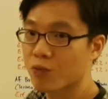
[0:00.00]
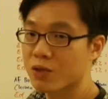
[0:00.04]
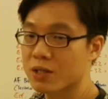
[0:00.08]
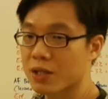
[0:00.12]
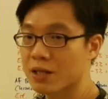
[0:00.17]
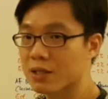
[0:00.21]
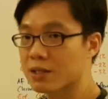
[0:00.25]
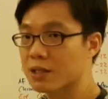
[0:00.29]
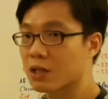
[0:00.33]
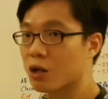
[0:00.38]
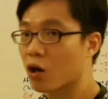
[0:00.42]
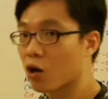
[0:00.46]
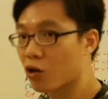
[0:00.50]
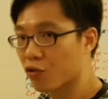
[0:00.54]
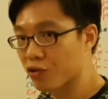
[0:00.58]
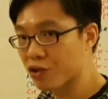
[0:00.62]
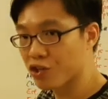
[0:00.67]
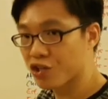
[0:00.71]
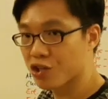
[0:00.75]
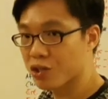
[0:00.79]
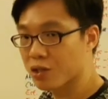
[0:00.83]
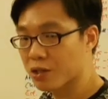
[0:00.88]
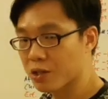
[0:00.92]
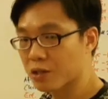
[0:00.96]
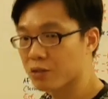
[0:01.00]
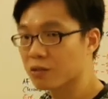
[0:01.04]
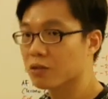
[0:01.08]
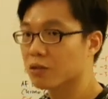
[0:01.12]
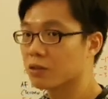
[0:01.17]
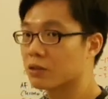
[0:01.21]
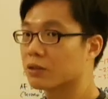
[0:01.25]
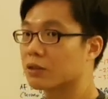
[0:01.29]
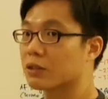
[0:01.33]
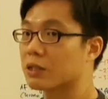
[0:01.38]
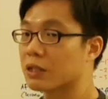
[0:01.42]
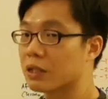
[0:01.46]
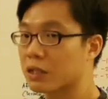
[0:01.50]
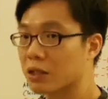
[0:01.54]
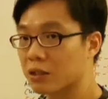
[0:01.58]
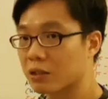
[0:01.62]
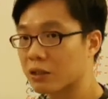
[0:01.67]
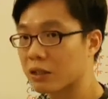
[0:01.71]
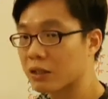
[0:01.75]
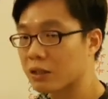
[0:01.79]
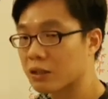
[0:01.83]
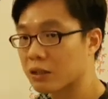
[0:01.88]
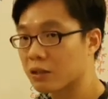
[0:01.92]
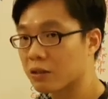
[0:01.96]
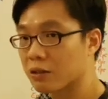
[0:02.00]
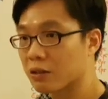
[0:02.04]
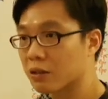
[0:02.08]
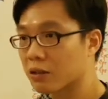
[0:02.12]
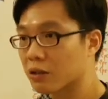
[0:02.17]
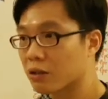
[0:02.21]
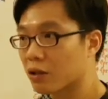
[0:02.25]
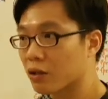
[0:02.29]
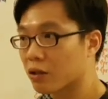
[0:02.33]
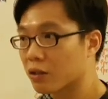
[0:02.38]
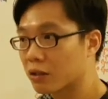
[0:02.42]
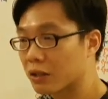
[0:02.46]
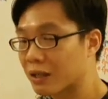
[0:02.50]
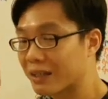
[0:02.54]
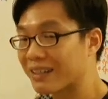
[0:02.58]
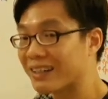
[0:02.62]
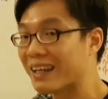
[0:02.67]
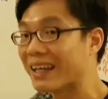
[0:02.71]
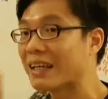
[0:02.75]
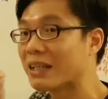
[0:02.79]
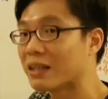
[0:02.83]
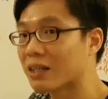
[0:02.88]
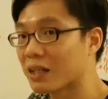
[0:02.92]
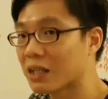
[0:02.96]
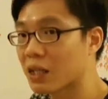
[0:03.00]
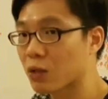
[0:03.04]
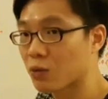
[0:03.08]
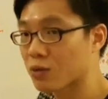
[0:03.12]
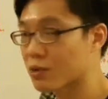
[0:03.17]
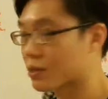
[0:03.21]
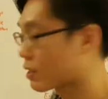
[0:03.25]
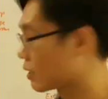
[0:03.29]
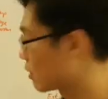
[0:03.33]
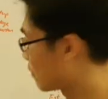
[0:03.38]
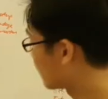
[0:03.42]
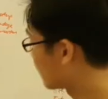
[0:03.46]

represents the original, the data that was